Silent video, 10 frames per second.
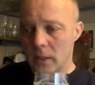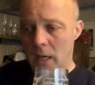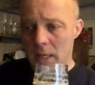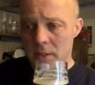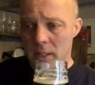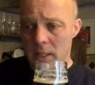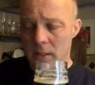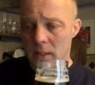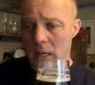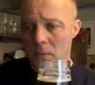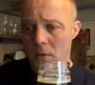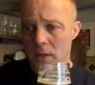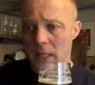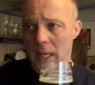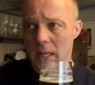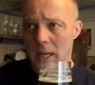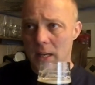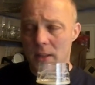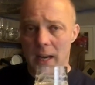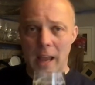As in, I'm not really getting any
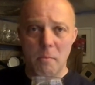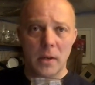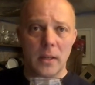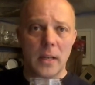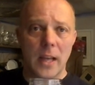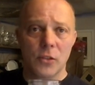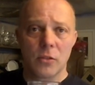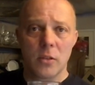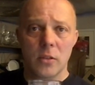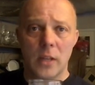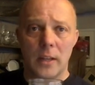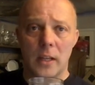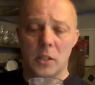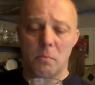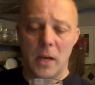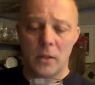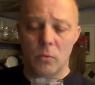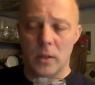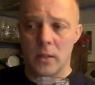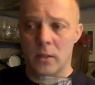of the lemon esters I'd expect
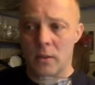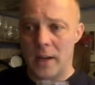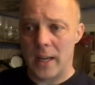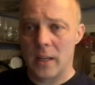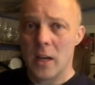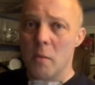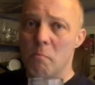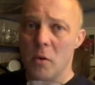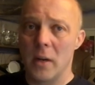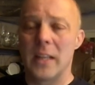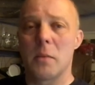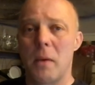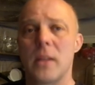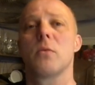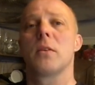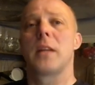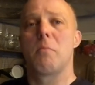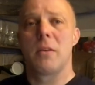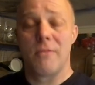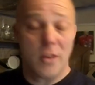with Kveik. But it depends what temp
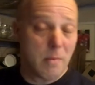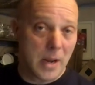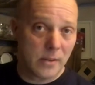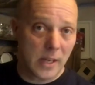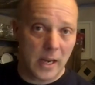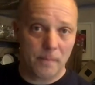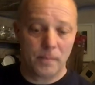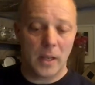you ferment at.